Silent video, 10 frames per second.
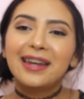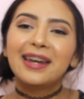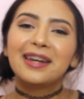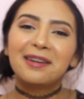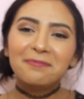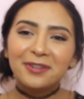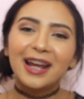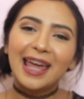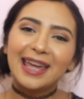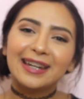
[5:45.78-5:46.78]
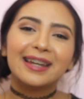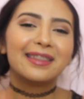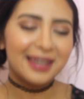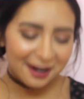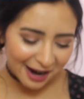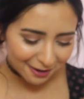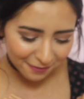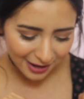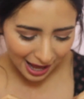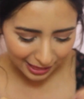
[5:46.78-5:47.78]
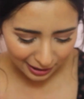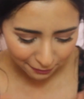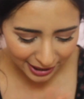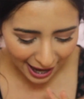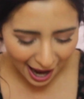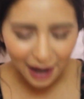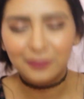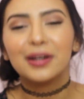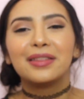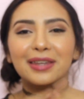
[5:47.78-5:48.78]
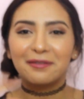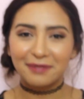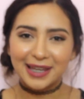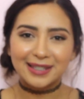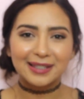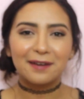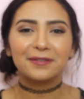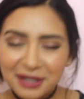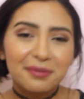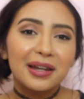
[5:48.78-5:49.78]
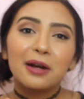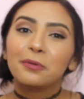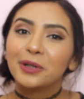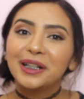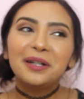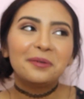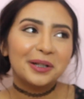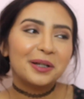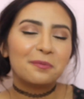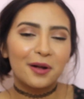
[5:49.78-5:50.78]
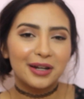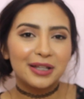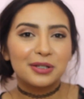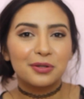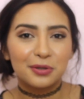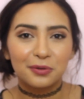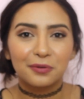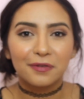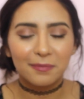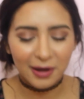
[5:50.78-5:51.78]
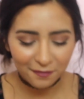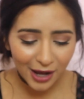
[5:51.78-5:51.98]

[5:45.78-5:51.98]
then number 8, the grand finale, we have the waist lift. It's one that I really wanted to do for my